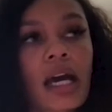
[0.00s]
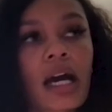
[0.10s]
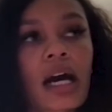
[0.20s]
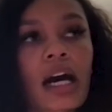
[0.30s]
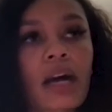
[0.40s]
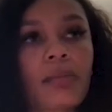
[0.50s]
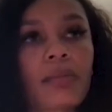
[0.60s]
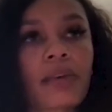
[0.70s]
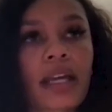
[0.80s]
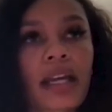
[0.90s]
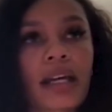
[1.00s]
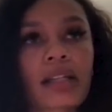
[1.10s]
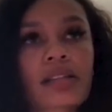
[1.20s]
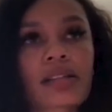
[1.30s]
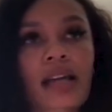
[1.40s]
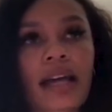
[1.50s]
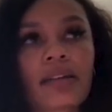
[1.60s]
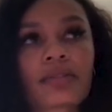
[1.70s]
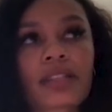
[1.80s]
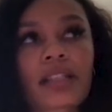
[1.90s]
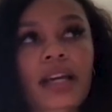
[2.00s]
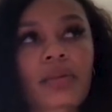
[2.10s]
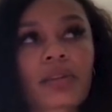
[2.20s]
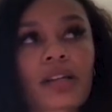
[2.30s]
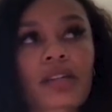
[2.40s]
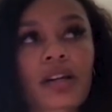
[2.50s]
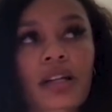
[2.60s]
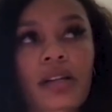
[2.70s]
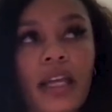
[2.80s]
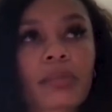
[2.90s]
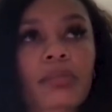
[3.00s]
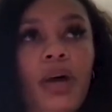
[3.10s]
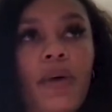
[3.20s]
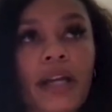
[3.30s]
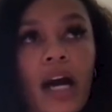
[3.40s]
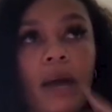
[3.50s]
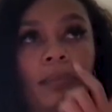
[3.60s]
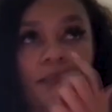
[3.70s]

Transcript: And I don't think I really started like blowing up